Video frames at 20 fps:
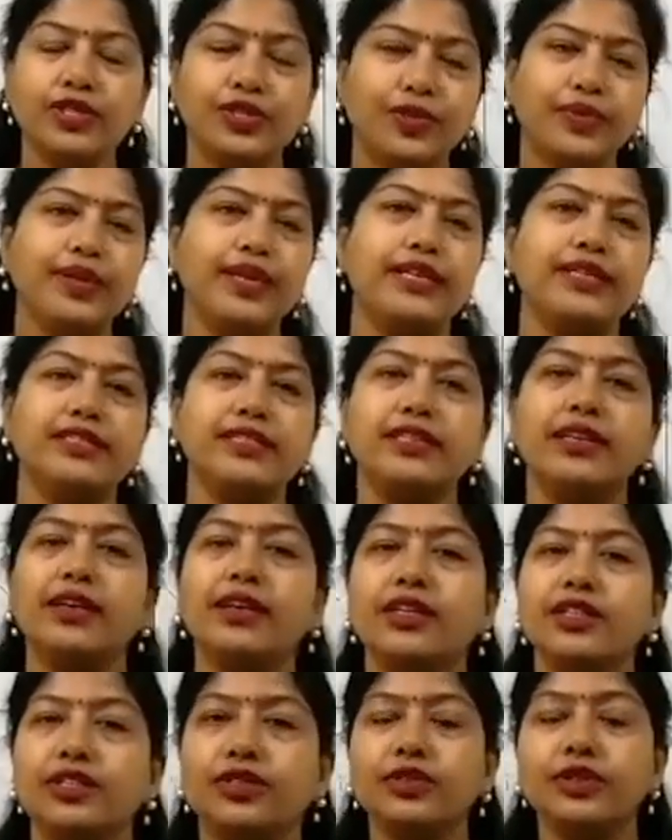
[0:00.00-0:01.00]
students,
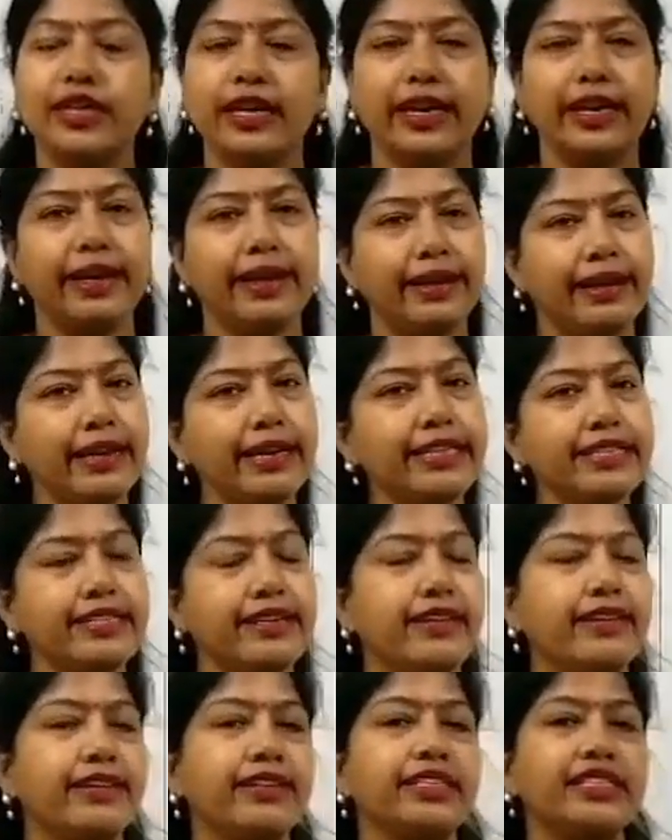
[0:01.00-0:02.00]
today let's
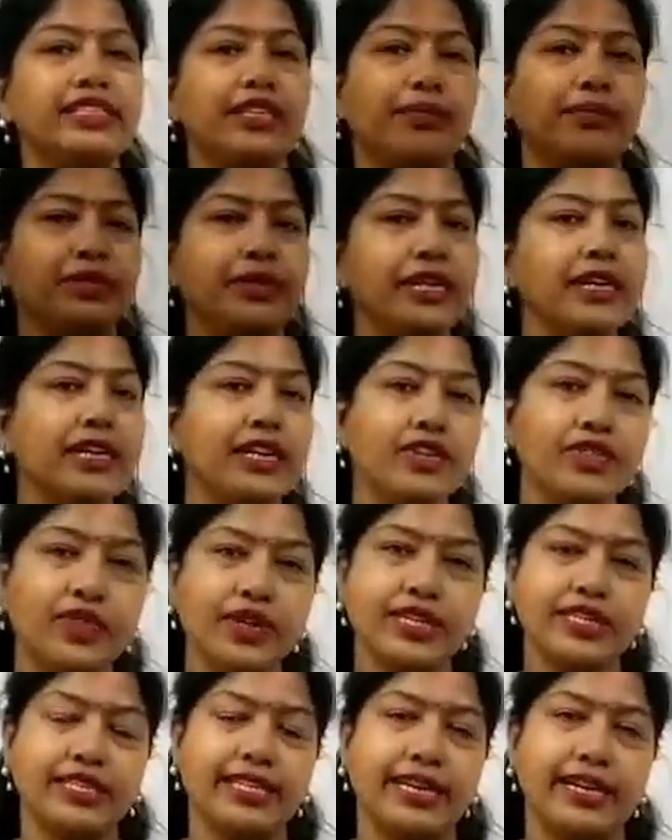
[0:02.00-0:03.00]
learn something
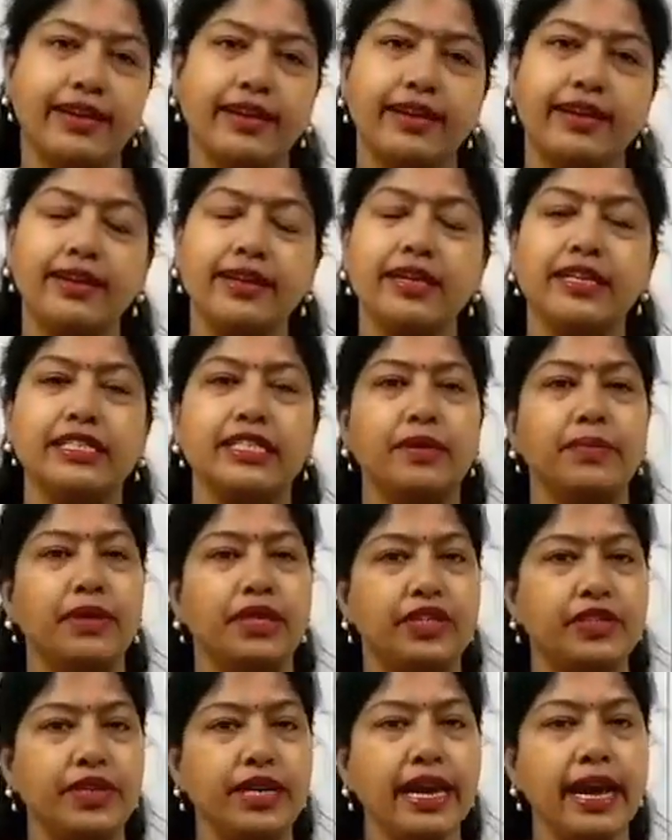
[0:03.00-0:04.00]
interesting,
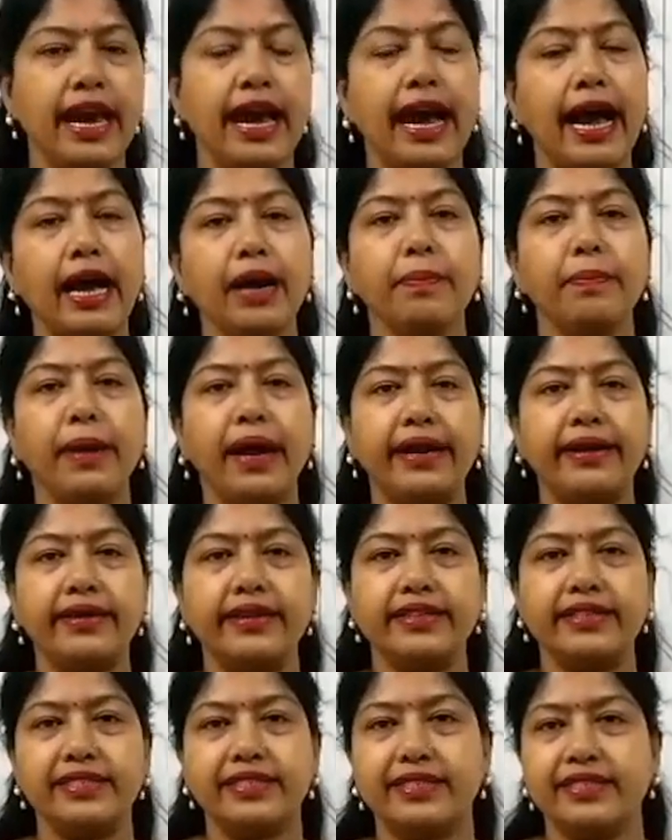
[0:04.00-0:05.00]
symmetry and
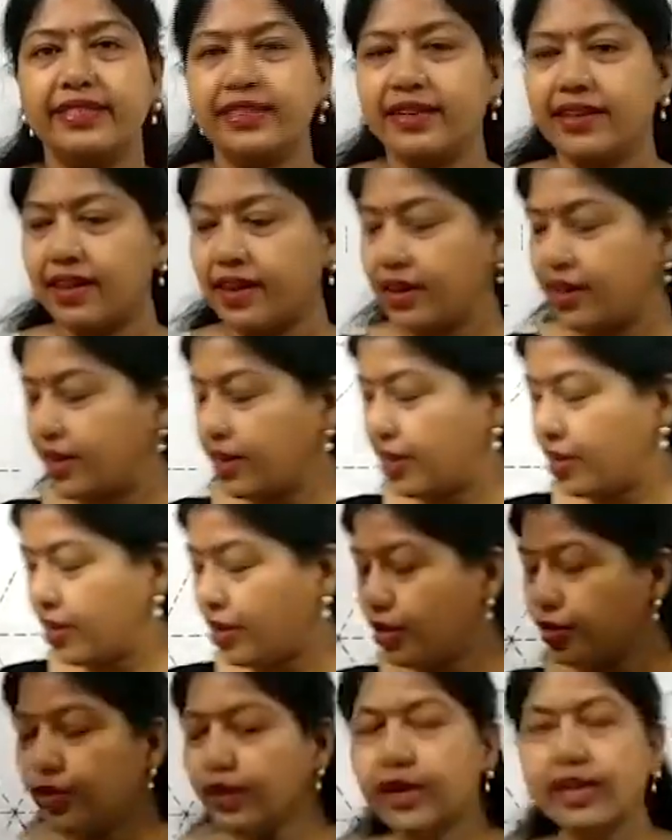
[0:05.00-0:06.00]
patterns.
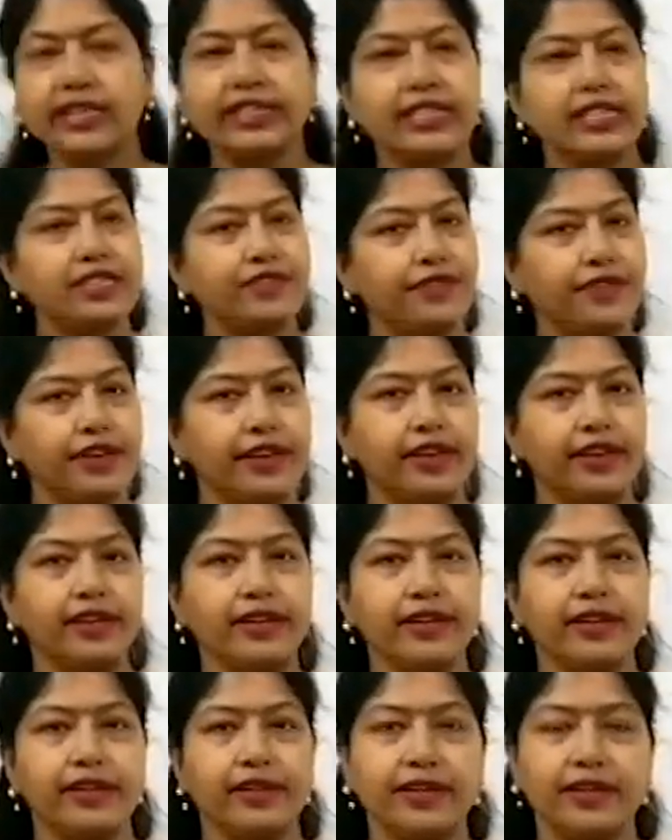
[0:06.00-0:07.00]
Look at this figure.
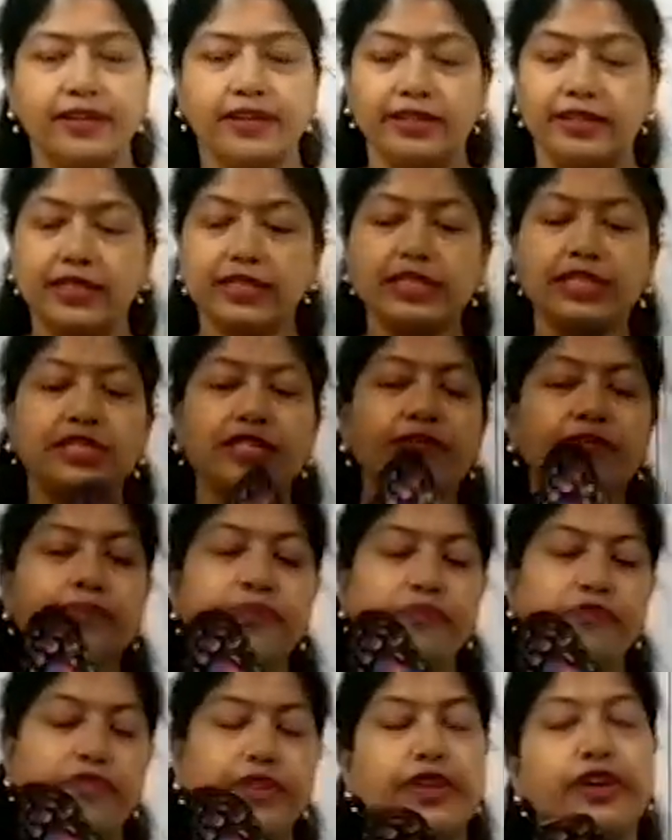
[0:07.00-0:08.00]
This is a
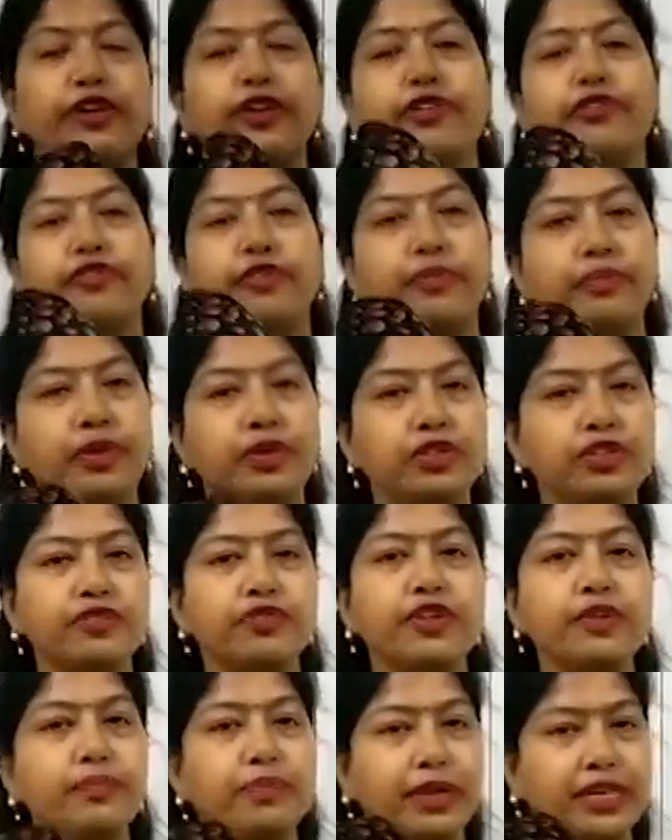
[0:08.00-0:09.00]
figure of a
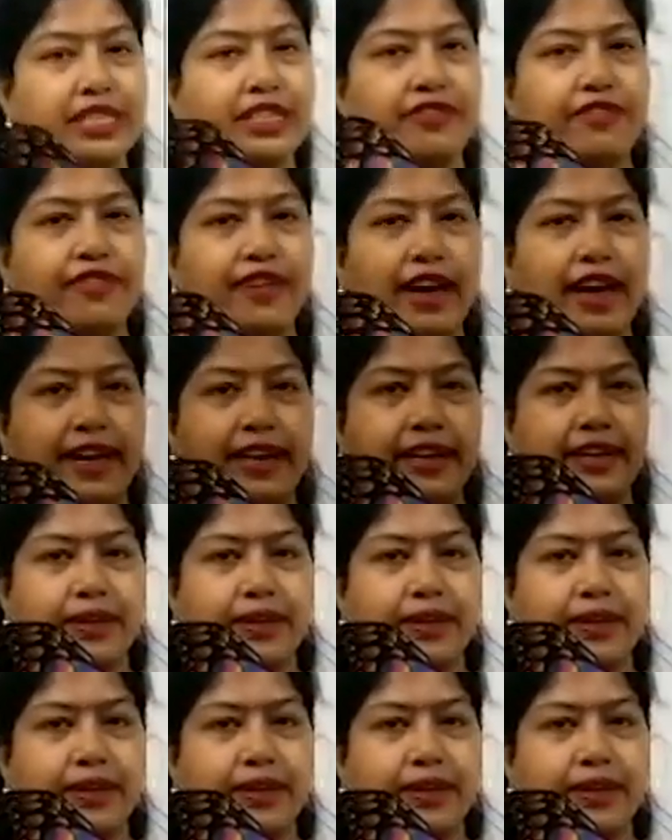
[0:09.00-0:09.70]
beautiful butterfly.